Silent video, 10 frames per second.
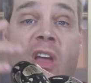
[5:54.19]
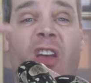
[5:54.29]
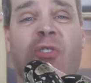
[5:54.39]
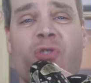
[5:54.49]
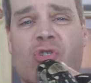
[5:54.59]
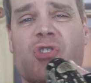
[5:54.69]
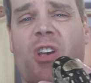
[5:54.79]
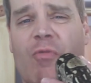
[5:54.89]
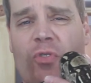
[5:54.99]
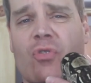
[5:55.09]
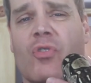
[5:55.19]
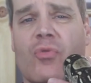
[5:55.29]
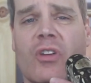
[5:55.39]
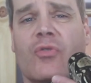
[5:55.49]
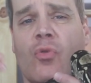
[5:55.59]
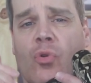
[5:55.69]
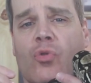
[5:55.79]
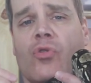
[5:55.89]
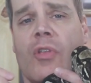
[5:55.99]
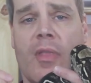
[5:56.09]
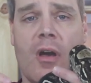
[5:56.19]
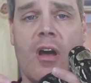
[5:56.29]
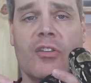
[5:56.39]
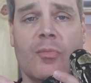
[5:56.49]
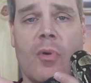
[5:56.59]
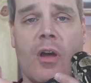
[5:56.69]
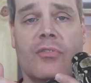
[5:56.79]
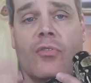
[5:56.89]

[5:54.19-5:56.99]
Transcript: is usually a few degrees cooler than the hot spot.